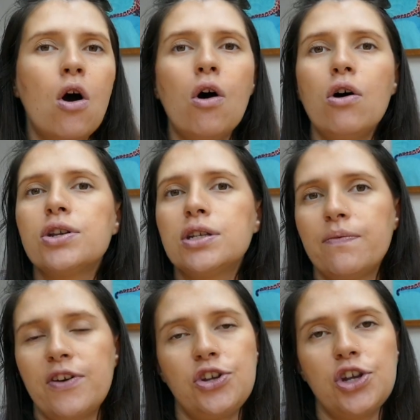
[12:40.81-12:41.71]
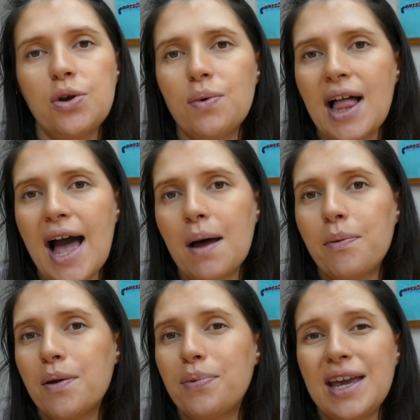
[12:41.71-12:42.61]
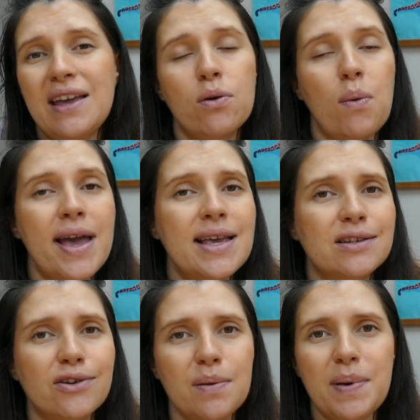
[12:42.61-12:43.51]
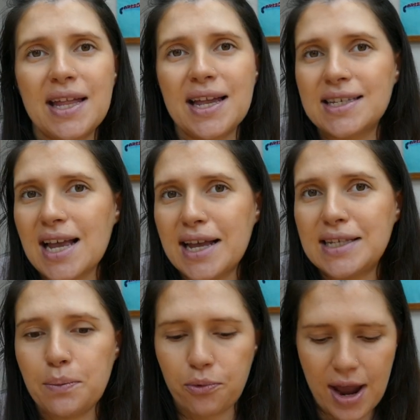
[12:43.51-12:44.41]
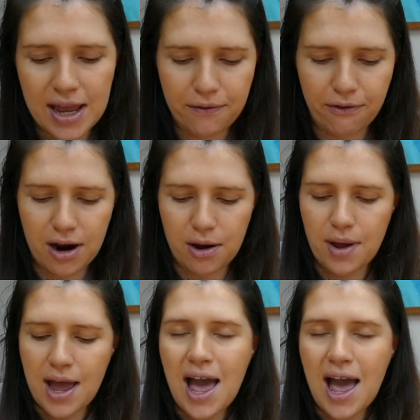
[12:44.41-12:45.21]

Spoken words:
Or something new will happen, but either way, it's going to be an exciting breakthrough